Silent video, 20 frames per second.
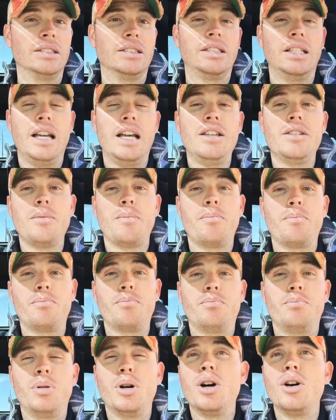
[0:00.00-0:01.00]
Today's a
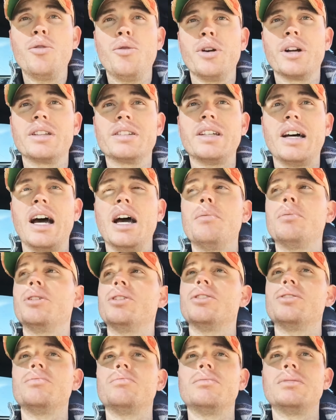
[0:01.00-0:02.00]
perfect time to
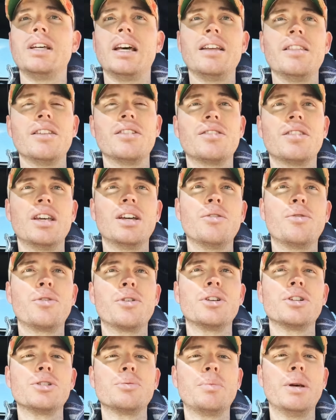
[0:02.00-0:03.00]
just take this thing
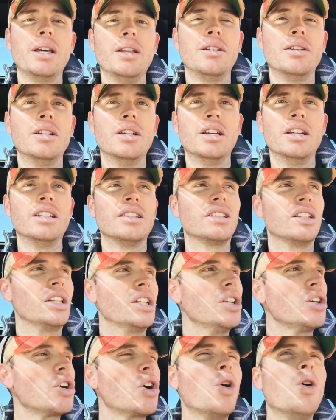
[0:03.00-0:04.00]
for a spin. It's a
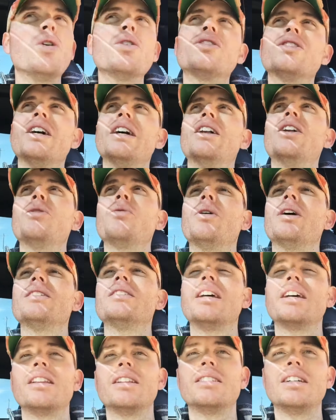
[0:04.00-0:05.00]
little cold, so I didn't want
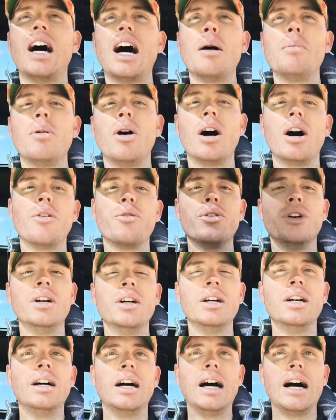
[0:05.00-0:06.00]
to take the top off,
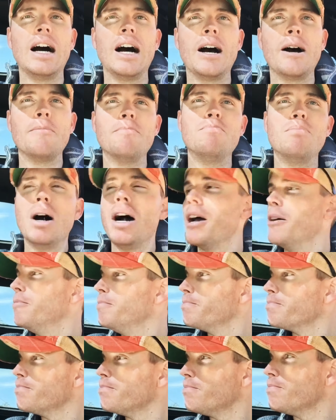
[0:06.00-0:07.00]
but
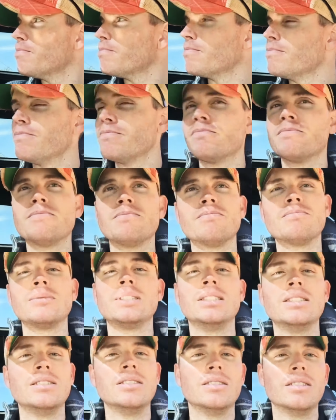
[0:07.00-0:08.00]

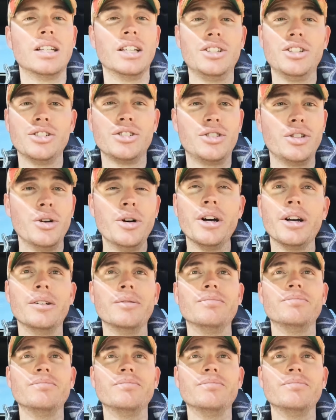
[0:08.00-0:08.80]
let's just do it.